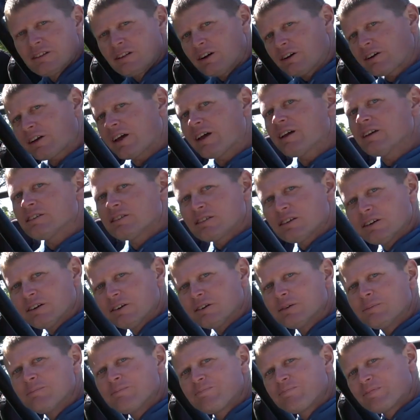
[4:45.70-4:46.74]
Okay,
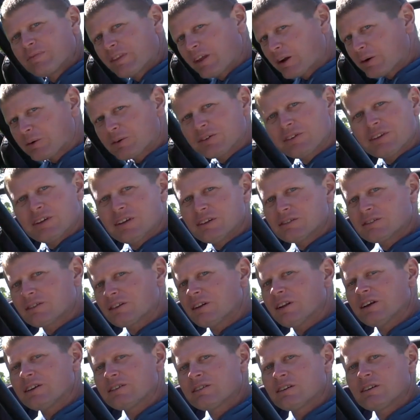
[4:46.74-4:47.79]
so there was the
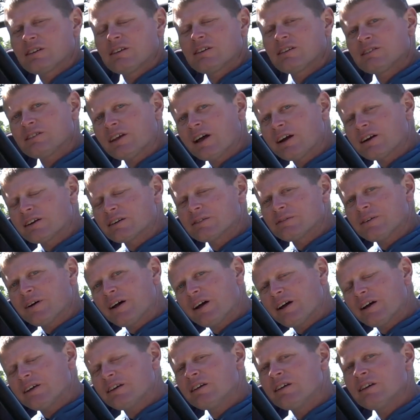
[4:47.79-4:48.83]
installation of the
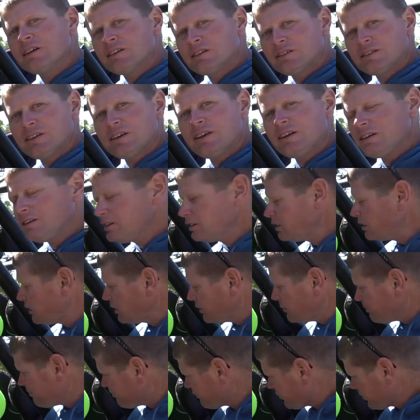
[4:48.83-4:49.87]
SiorFi seat.
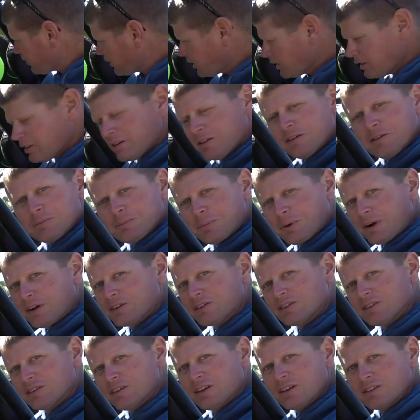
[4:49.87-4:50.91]

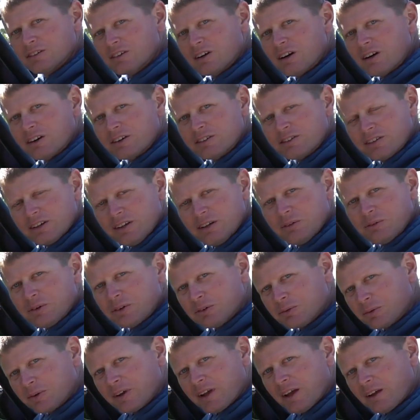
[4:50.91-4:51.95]
Press is in its car seat,
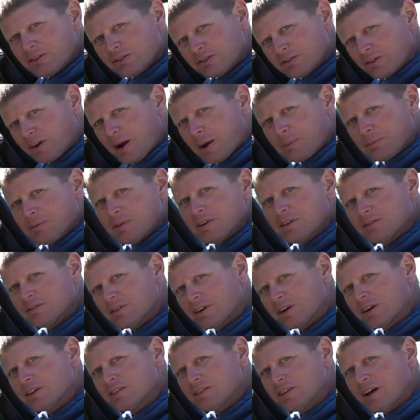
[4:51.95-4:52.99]
which we have strapped in
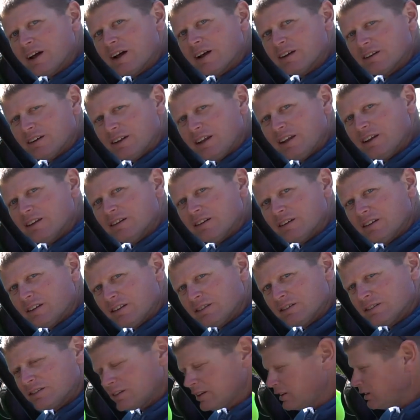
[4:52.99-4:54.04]
very tight in
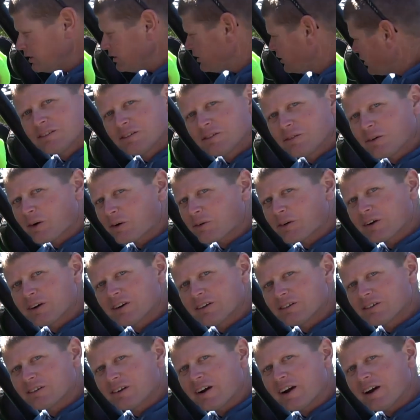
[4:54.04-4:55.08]
this seat. We're
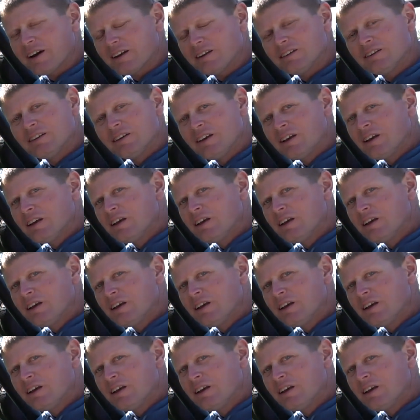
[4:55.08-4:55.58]
ready to ride.